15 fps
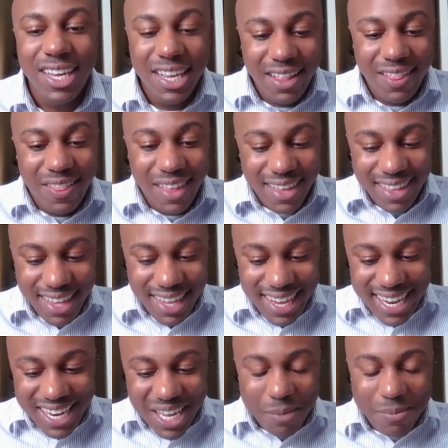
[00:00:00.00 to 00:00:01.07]
the
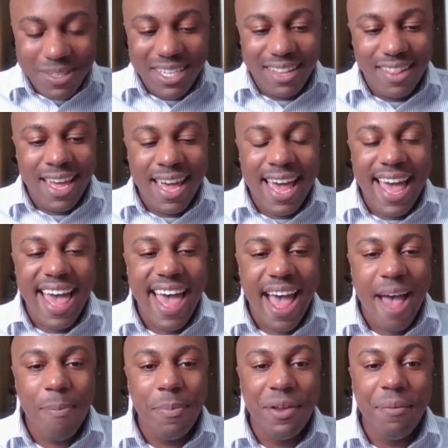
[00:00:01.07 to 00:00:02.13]
lead up to that
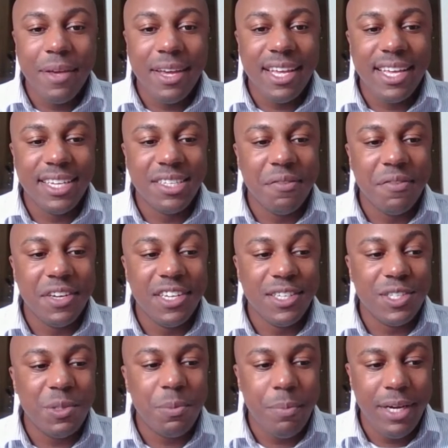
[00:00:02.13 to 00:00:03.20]
happened because of an
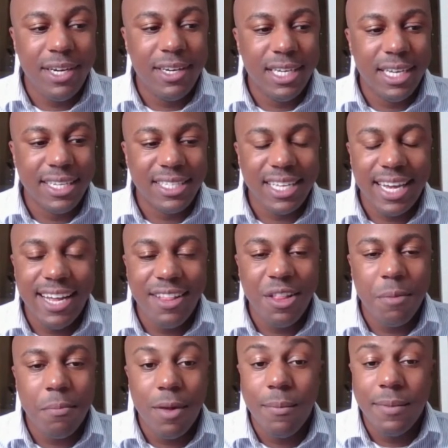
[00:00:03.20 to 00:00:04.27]
experience that in the
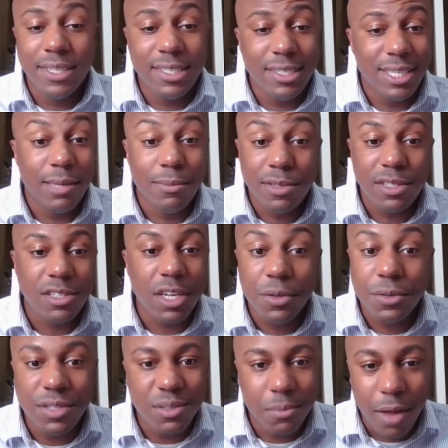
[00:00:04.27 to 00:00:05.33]
moment seemed so
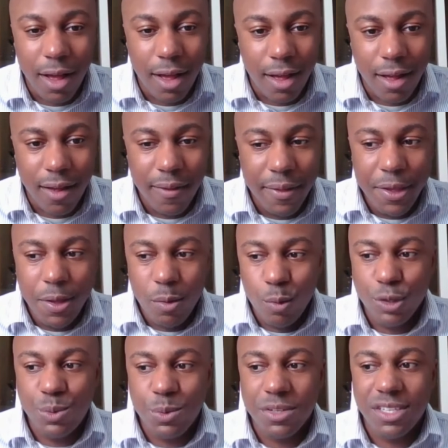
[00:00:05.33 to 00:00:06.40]
small,
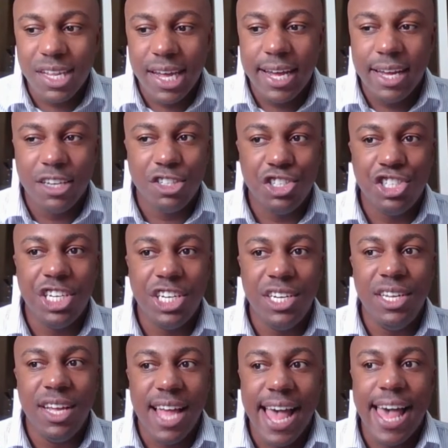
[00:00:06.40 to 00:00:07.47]
which was that
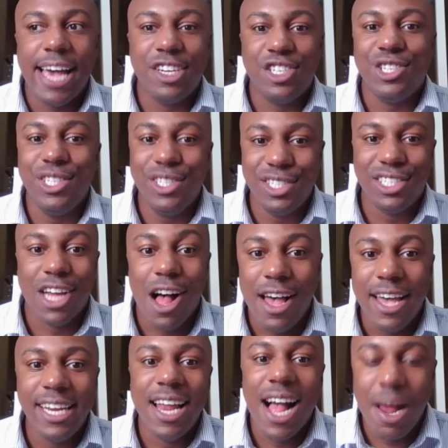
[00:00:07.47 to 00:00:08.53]
she actually saw
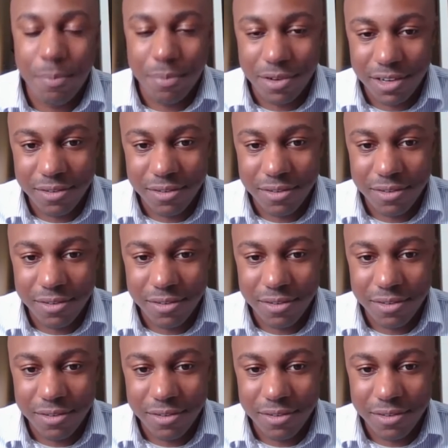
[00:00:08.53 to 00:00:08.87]
an opera.